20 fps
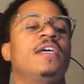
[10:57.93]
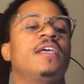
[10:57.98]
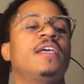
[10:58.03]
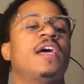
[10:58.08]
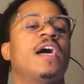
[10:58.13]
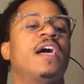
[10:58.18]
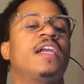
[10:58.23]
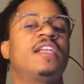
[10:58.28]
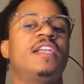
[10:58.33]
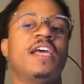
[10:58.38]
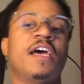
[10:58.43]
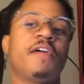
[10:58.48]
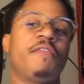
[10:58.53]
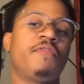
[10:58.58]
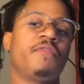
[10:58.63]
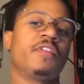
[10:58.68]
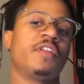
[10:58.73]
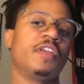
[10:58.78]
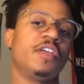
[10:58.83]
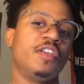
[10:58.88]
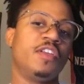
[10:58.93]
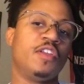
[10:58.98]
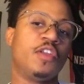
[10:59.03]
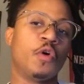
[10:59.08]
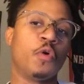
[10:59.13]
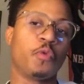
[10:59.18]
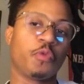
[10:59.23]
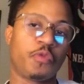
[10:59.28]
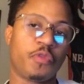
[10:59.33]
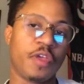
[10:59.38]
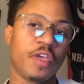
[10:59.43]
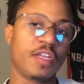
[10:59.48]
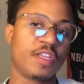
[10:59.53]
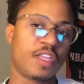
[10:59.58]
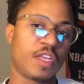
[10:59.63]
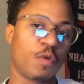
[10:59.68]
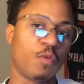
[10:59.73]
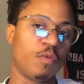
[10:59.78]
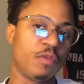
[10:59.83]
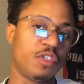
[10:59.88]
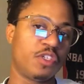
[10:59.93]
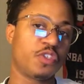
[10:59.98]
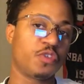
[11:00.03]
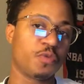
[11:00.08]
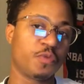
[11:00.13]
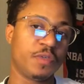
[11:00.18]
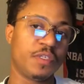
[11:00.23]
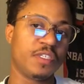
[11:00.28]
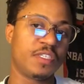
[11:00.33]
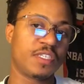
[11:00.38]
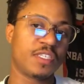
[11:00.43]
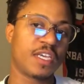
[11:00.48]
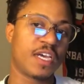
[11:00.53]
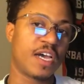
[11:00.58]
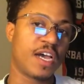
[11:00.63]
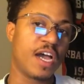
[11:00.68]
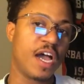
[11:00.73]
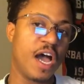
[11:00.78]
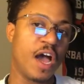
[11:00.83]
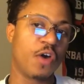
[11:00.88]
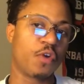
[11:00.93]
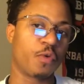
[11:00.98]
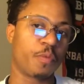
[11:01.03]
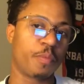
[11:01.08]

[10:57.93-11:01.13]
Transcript: I definitely don't think that we should re-sign Otto